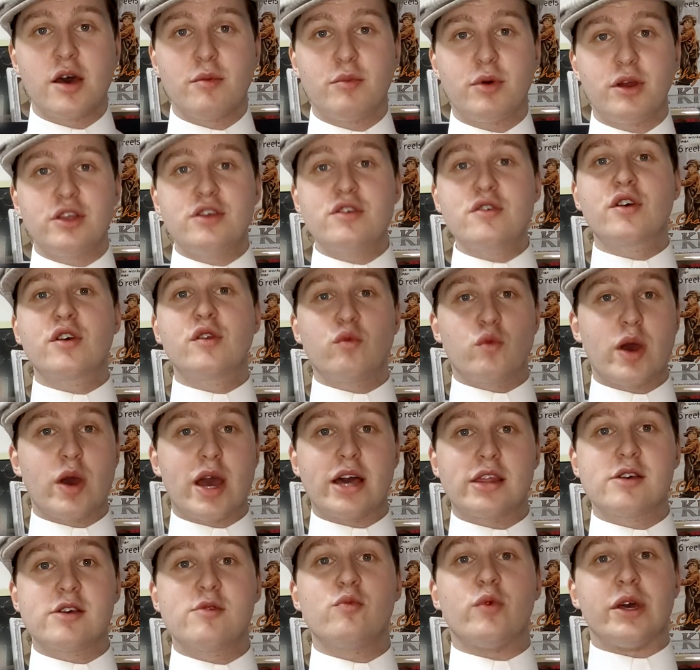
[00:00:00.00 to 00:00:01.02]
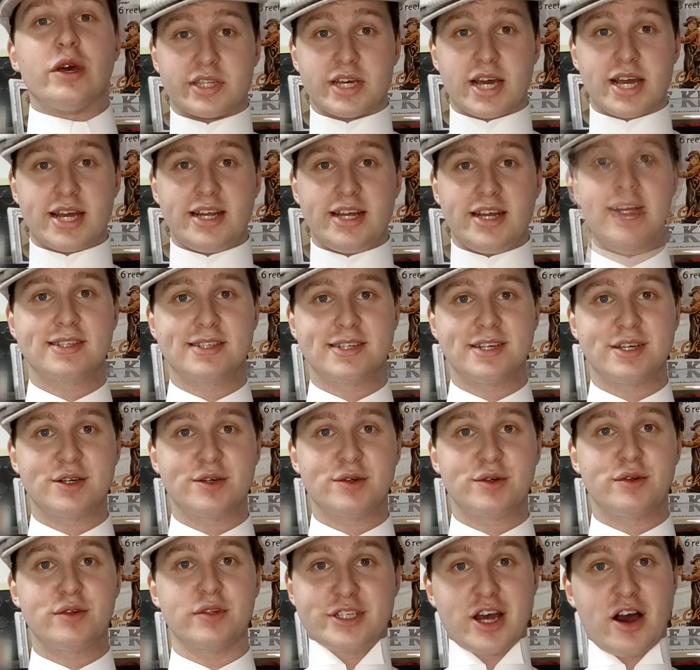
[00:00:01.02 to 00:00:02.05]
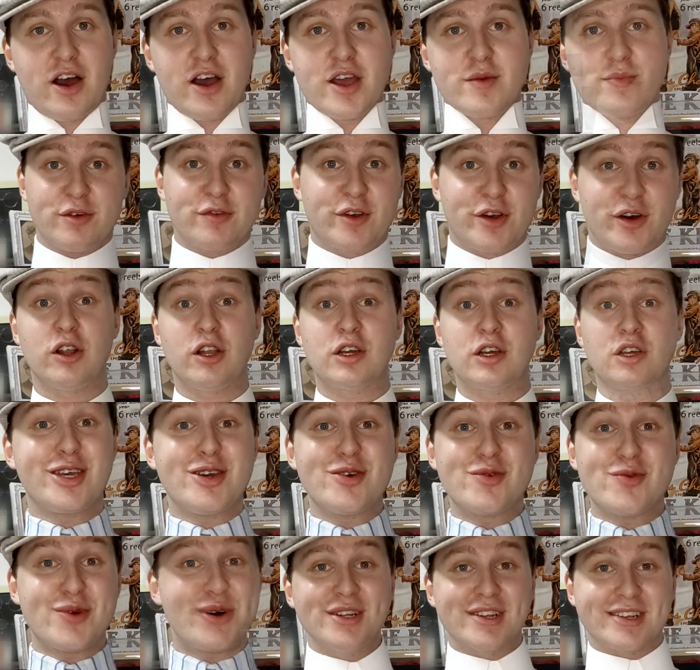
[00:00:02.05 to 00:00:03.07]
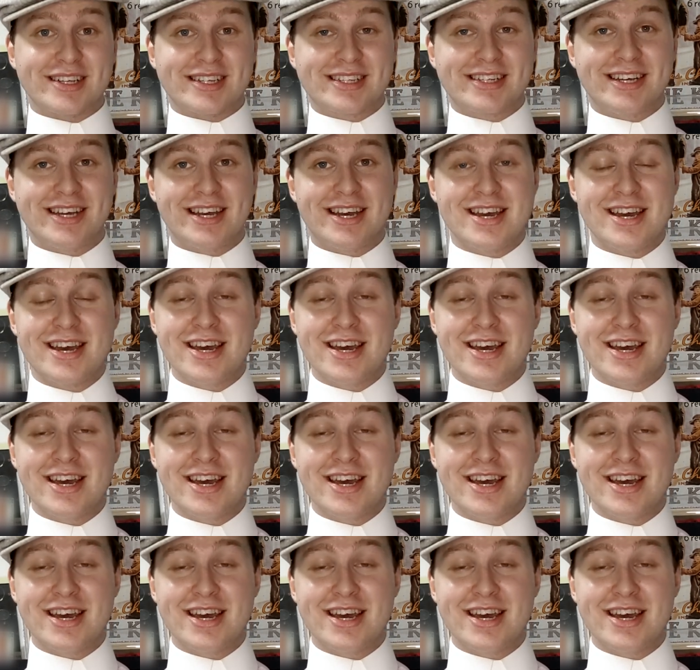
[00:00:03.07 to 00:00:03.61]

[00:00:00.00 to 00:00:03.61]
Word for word: but you can wear them with any single type of collar you want.